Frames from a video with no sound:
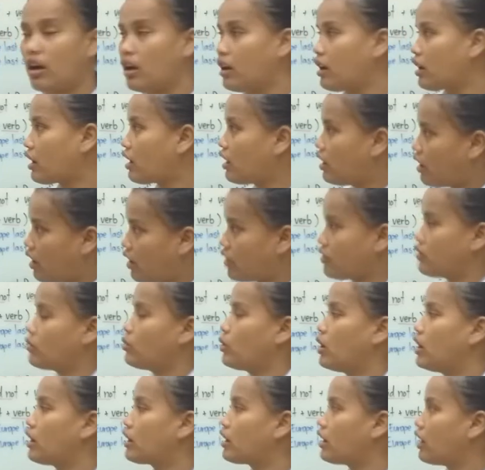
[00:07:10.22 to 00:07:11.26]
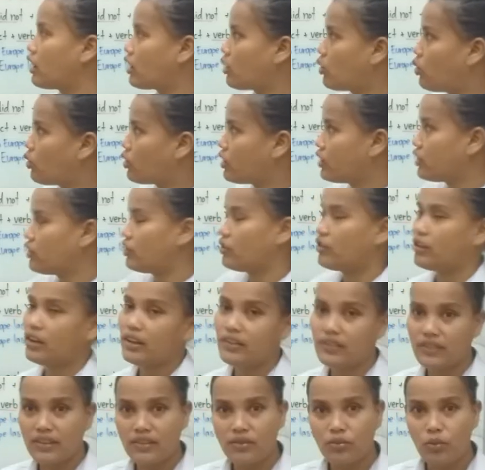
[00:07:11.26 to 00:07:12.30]
classwork according to
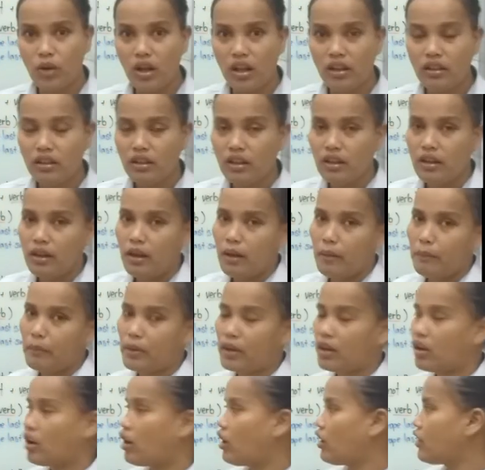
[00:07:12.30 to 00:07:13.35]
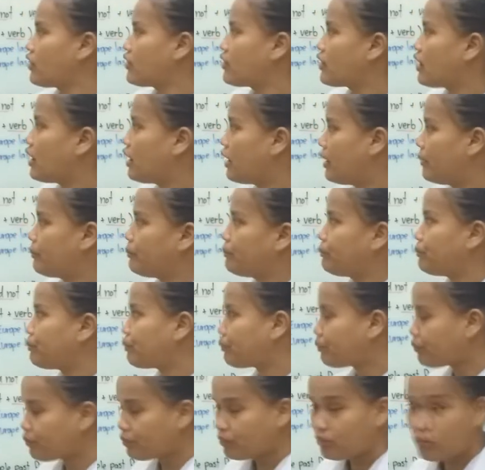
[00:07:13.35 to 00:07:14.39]
this as well, because
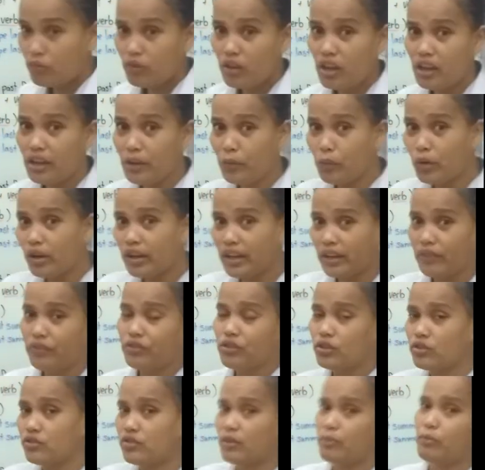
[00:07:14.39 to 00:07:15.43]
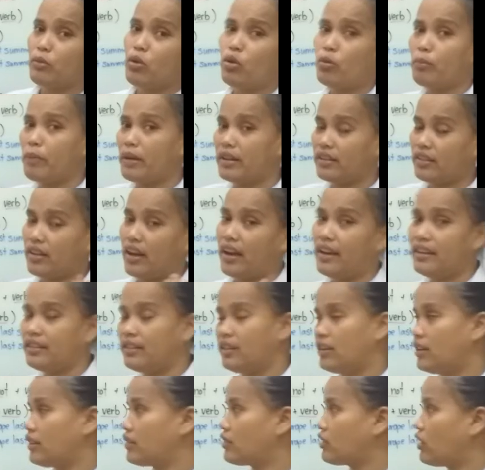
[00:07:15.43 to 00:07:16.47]
it will give you some more better
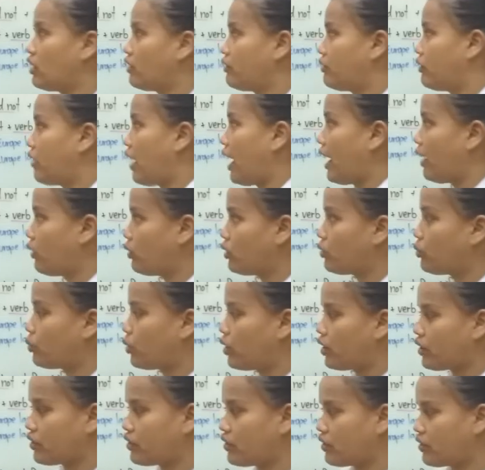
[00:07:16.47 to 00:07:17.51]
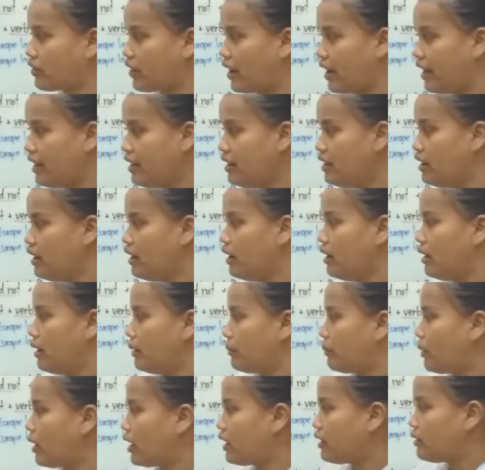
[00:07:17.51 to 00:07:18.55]
ideas of how it works, okay?
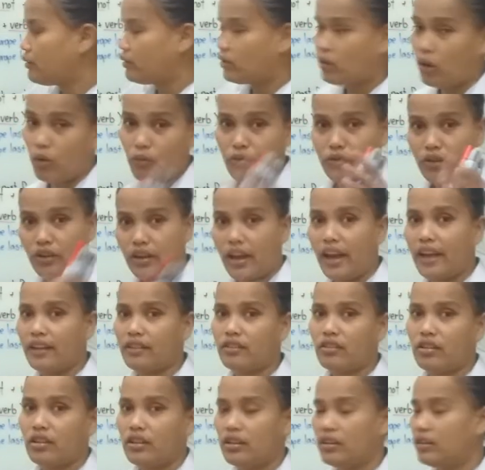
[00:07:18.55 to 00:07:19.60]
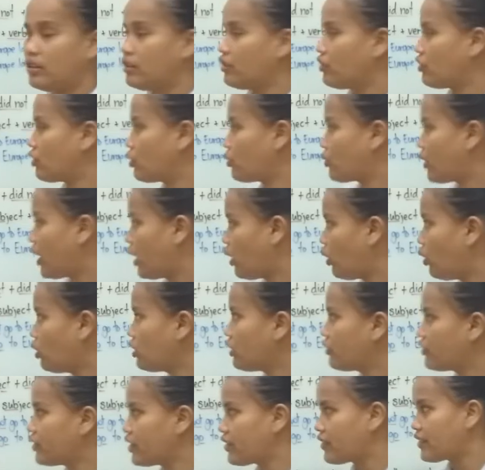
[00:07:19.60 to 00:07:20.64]
But don't forget to write all
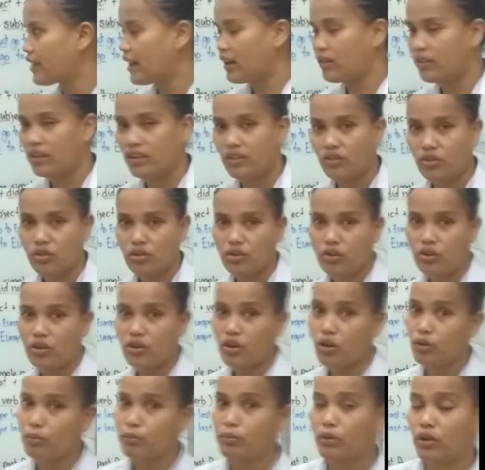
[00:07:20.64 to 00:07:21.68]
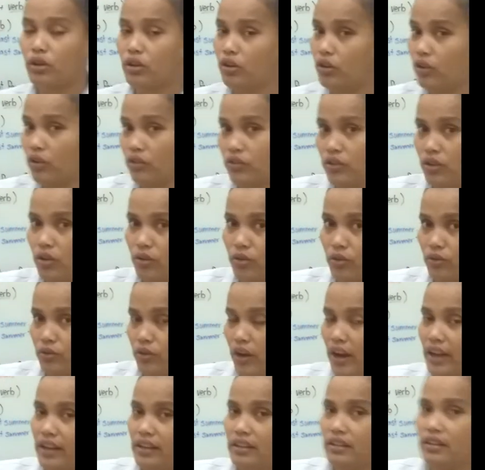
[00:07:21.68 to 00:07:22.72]
of this down into your notebook also,
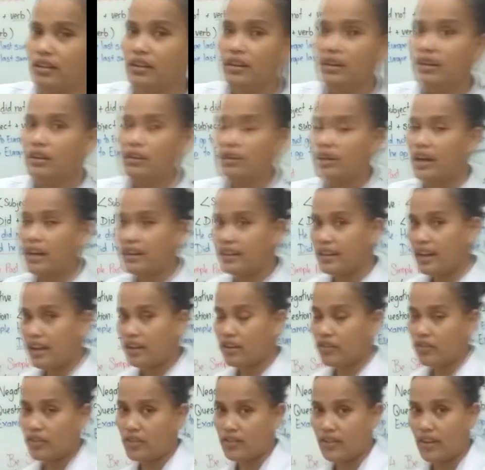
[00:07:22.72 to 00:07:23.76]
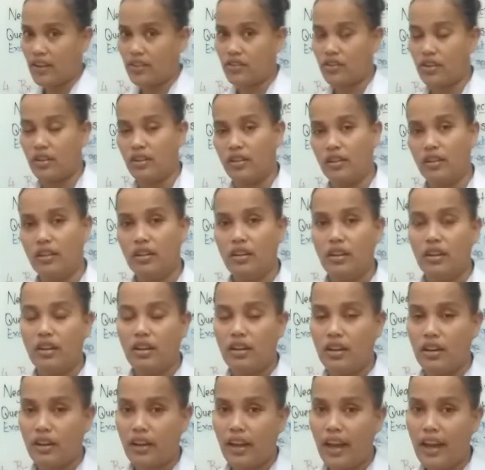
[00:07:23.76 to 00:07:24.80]
right? At the end of the session,
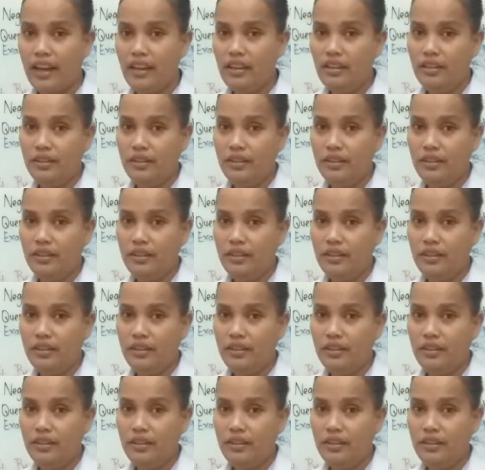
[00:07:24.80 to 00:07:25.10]
okay?